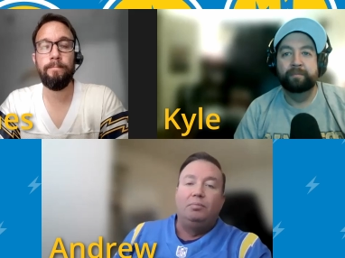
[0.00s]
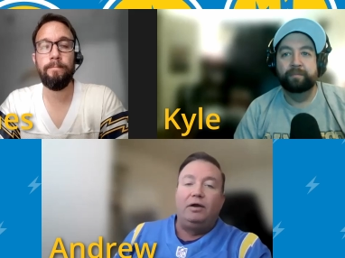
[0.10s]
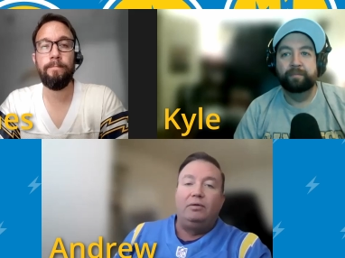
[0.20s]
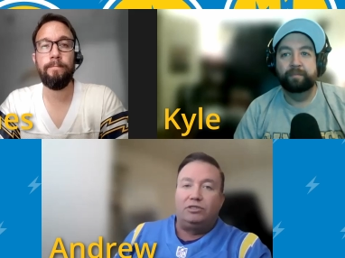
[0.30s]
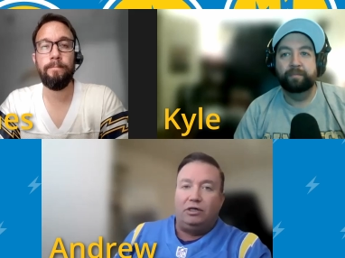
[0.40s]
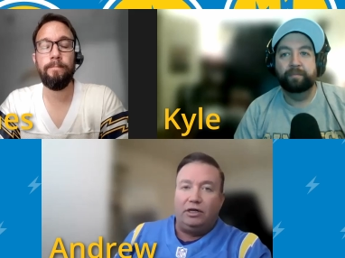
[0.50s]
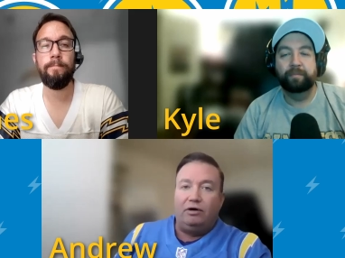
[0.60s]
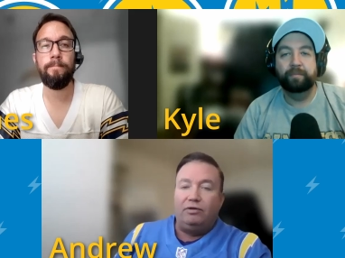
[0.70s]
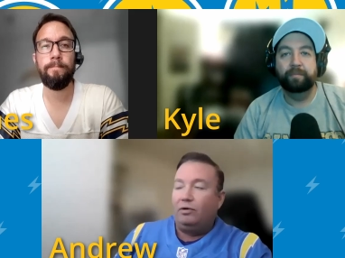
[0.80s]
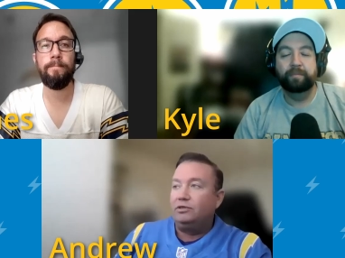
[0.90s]
Speaker 1: but it was
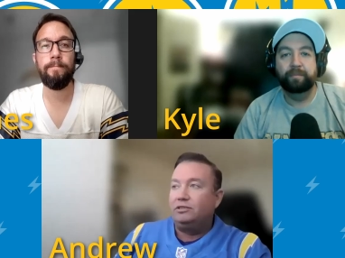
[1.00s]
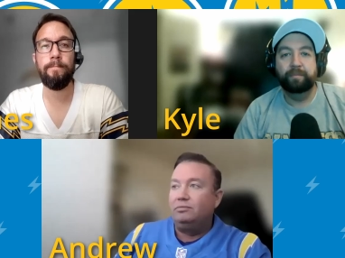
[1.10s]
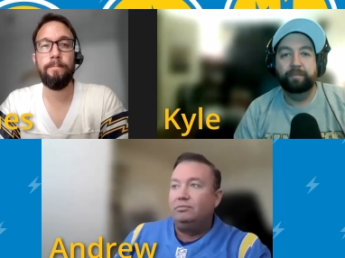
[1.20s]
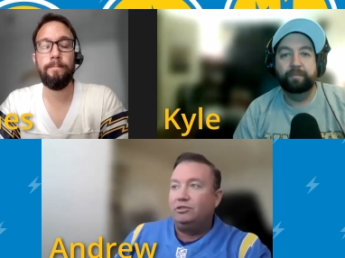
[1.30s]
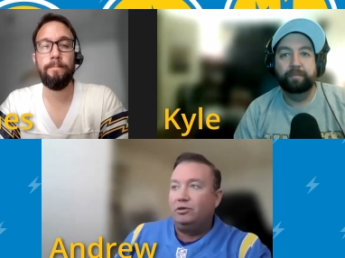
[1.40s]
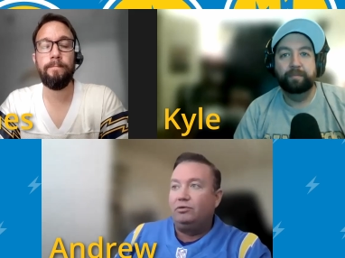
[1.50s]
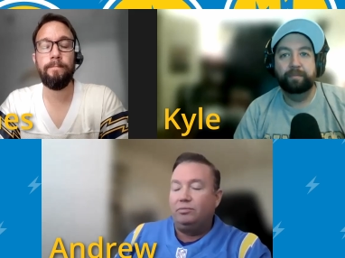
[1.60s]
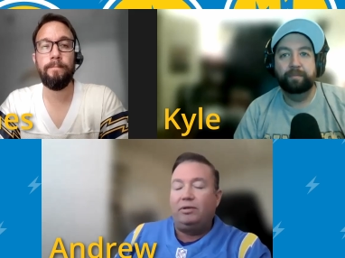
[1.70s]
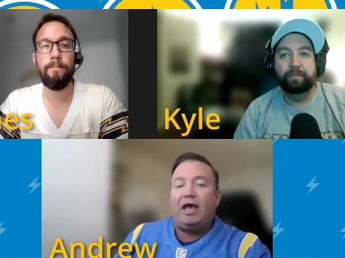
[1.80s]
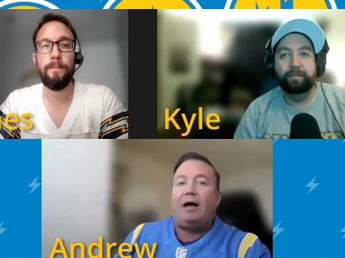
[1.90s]
clear there was some, there
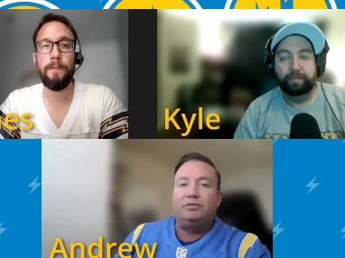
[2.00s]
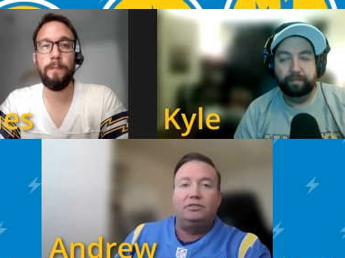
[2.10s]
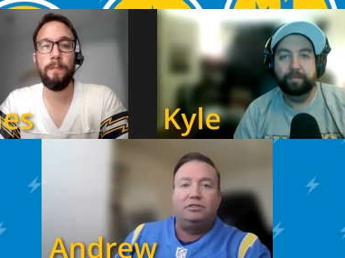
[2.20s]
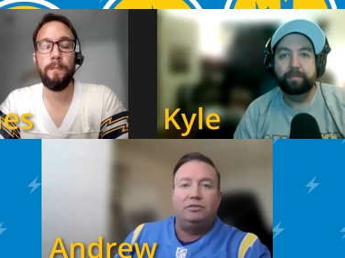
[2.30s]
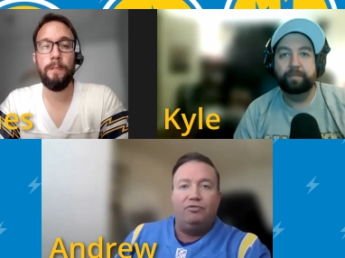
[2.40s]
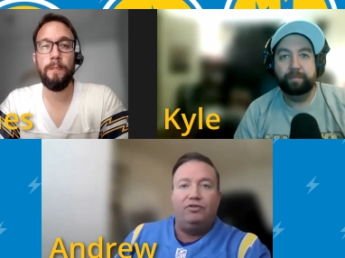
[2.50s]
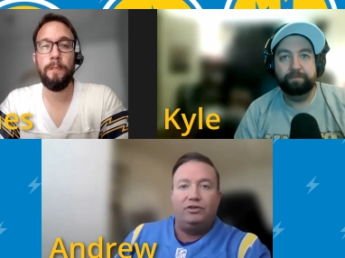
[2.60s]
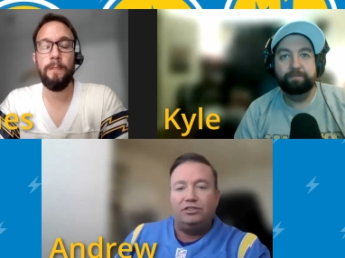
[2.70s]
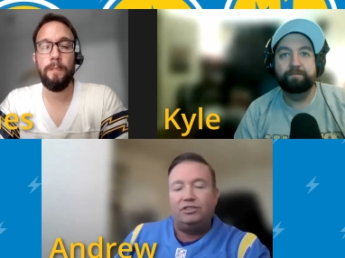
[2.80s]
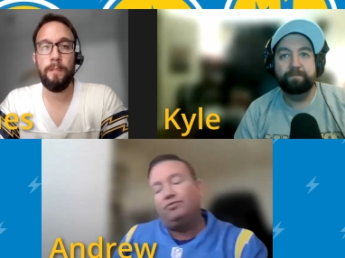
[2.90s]
were some gaps and some
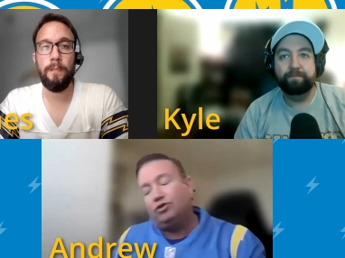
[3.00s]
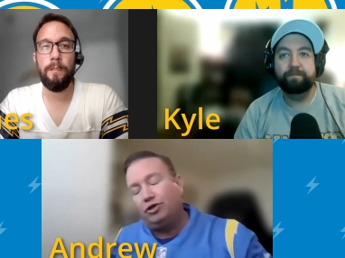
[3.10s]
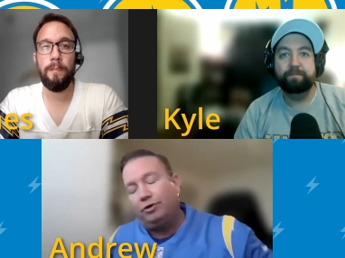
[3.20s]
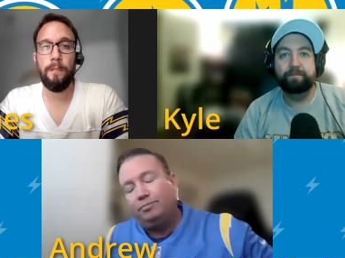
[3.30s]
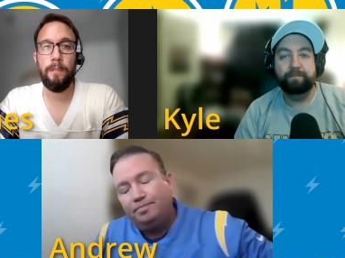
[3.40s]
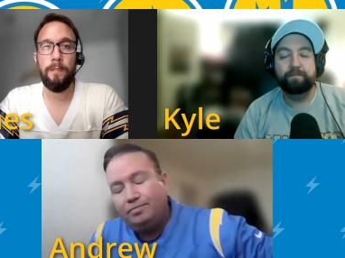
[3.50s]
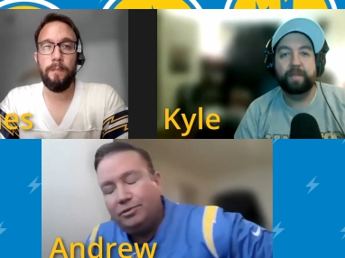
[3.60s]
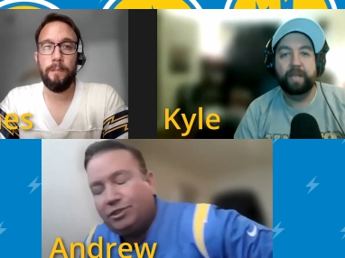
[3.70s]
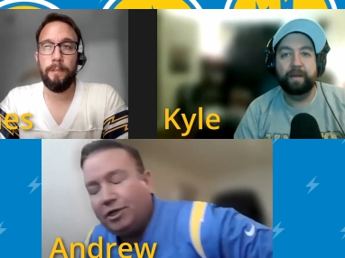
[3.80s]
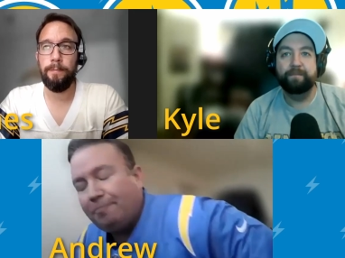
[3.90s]
deficiencies for sure.
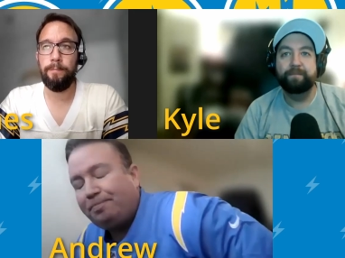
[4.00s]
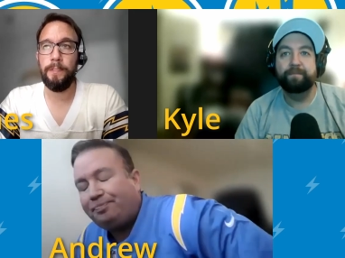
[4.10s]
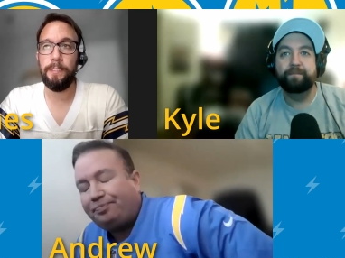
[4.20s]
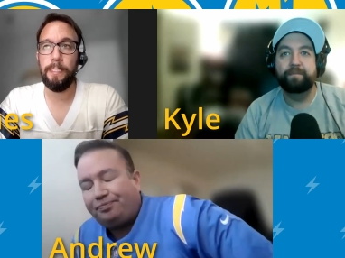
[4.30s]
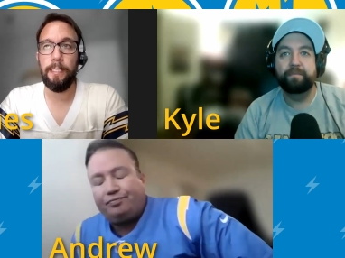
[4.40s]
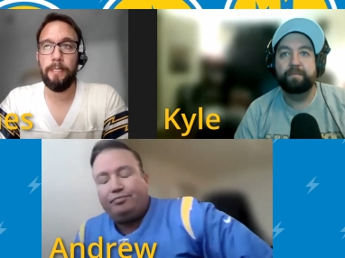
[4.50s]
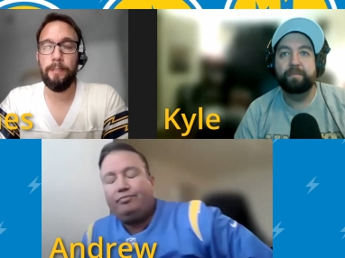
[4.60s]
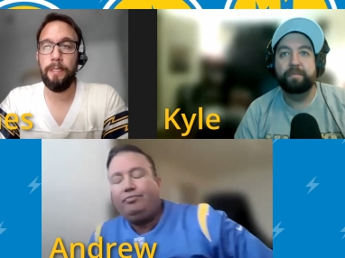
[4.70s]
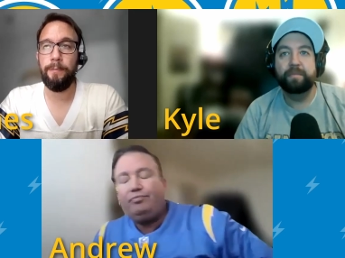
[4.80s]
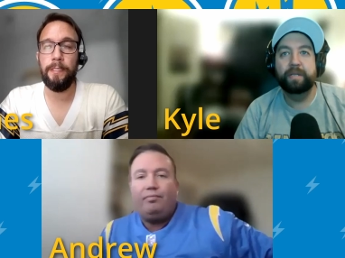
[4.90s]
Speaker 2: So, yep.
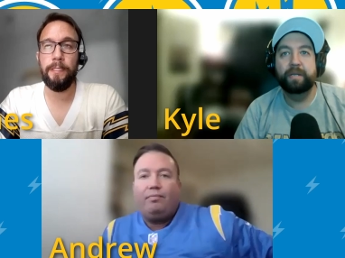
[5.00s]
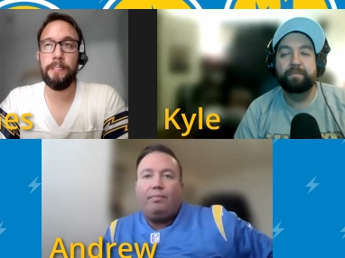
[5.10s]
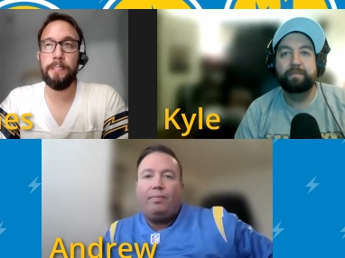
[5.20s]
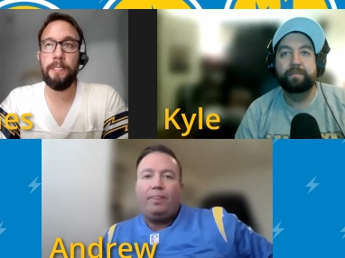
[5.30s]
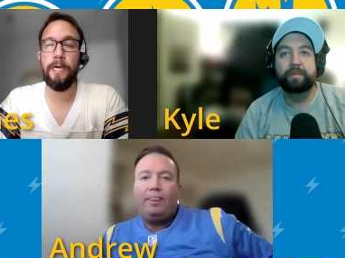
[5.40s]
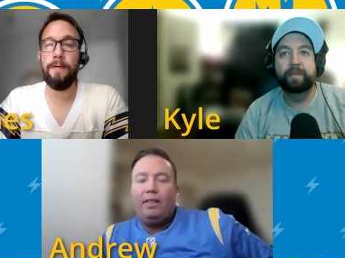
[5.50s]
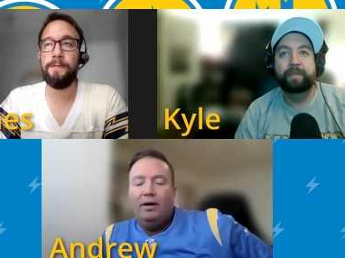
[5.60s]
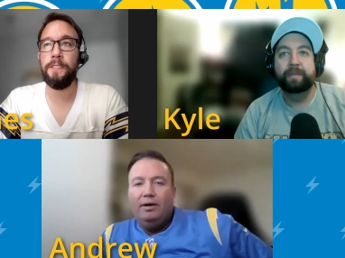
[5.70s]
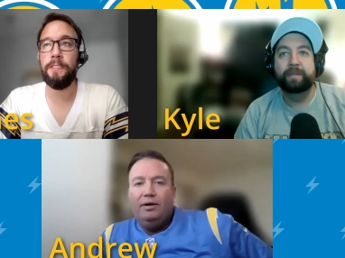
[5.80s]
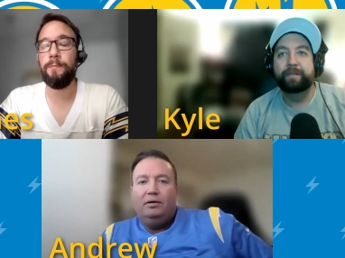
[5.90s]
exactly. I mean, this yep. is the
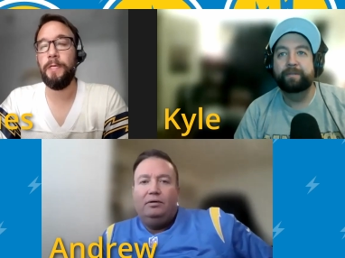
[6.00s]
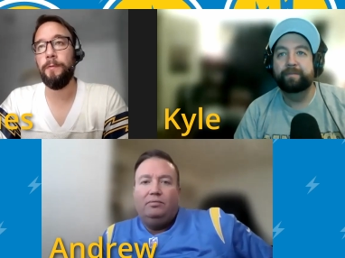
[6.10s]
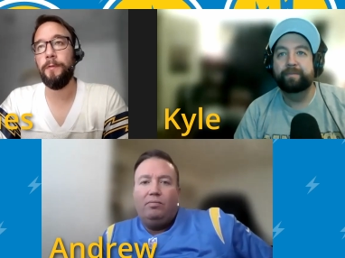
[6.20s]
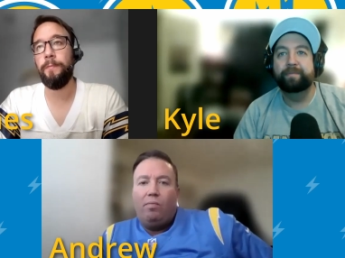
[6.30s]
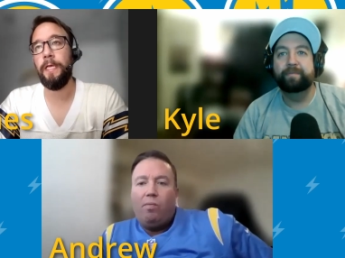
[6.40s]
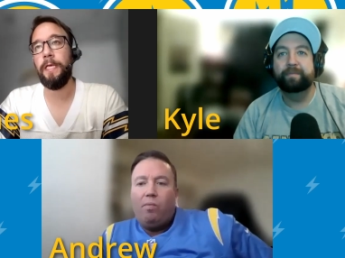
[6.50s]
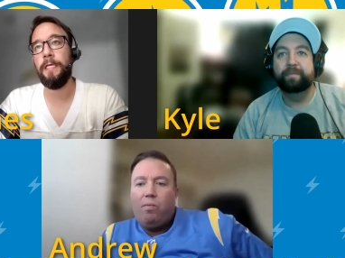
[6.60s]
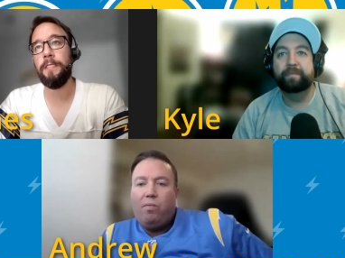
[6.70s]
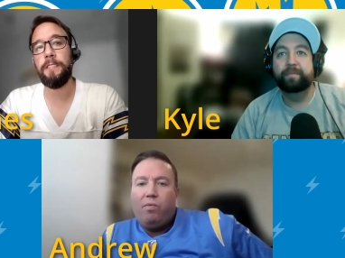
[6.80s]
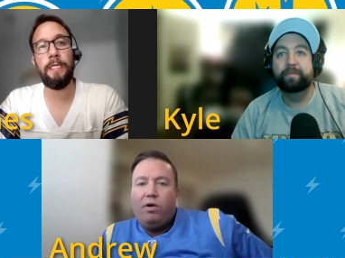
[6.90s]
off season to be able to make
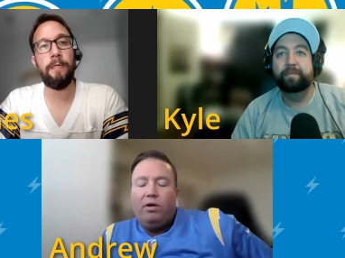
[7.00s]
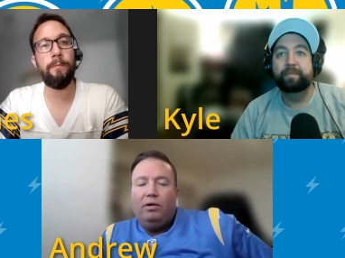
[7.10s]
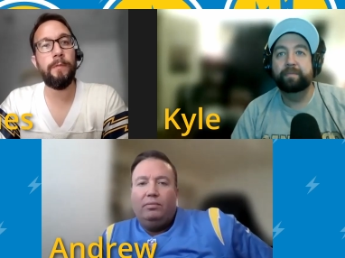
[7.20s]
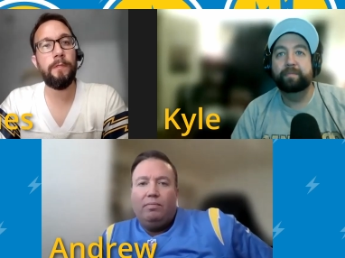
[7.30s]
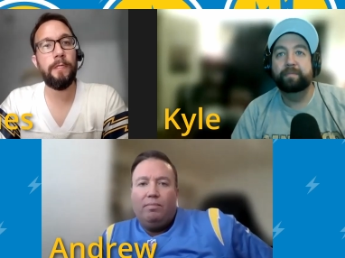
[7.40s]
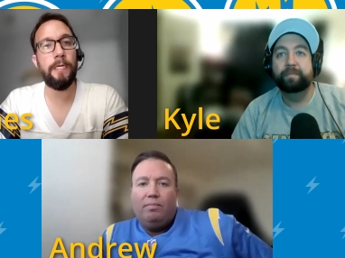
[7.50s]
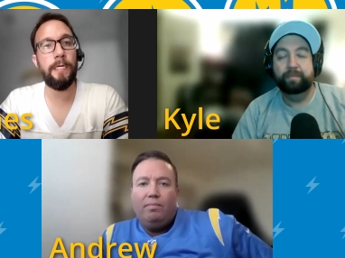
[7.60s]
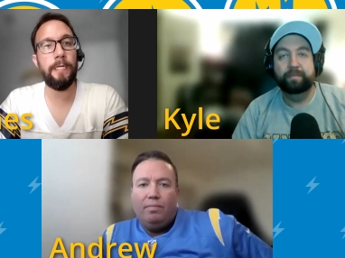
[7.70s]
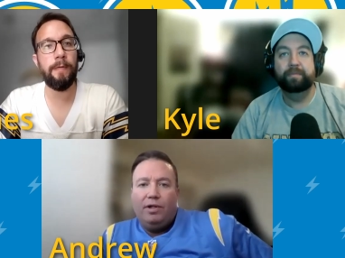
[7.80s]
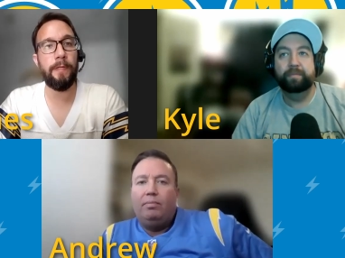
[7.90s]
his team.
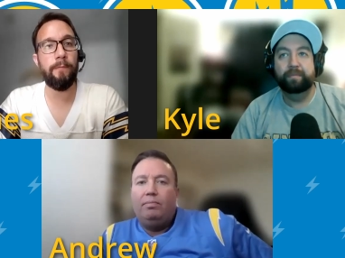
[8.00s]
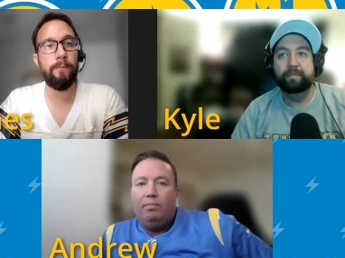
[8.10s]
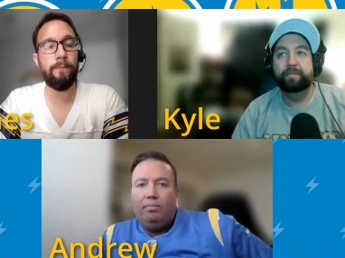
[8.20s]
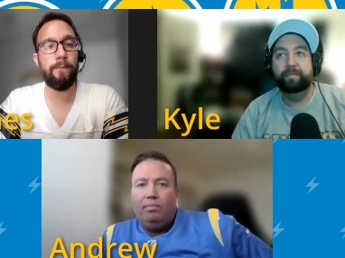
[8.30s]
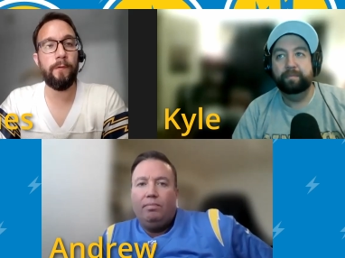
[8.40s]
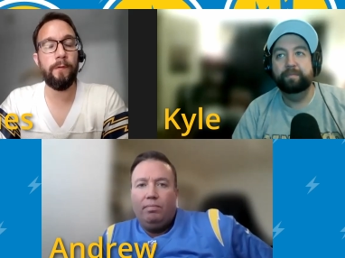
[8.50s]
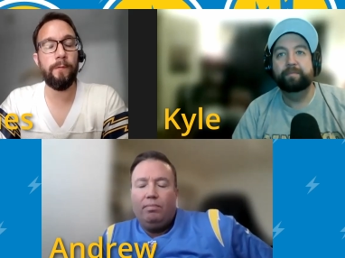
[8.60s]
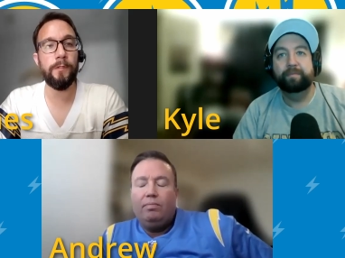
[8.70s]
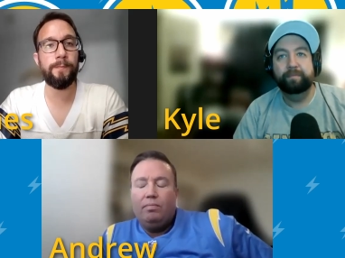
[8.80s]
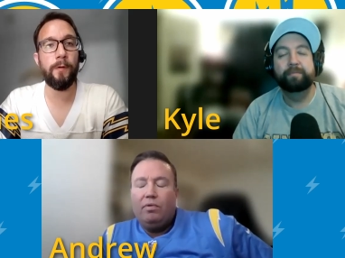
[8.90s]
And I yep. mean, for
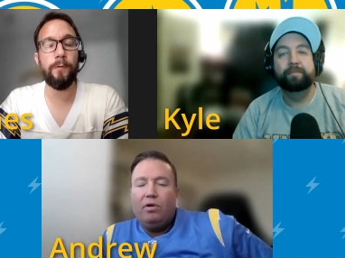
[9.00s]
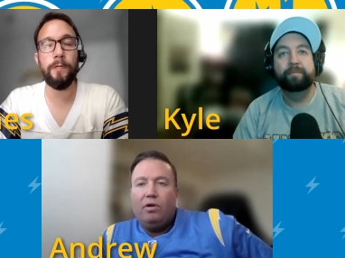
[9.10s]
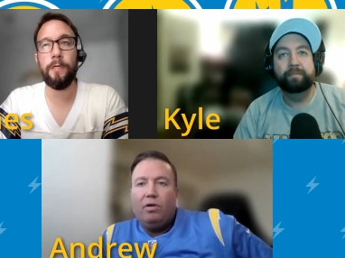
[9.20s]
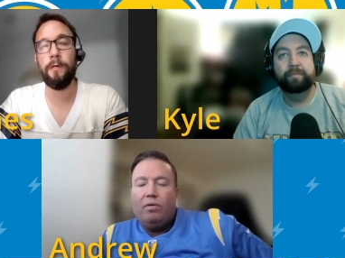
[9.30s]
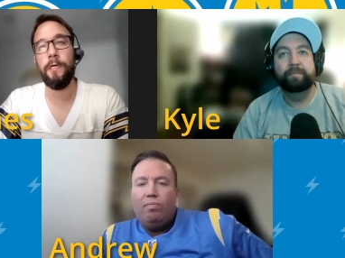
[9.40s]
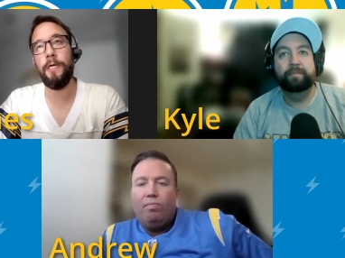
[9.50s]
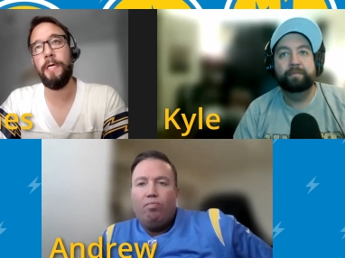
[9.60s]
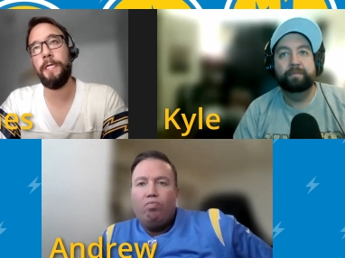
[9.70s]
the most part, when a, a,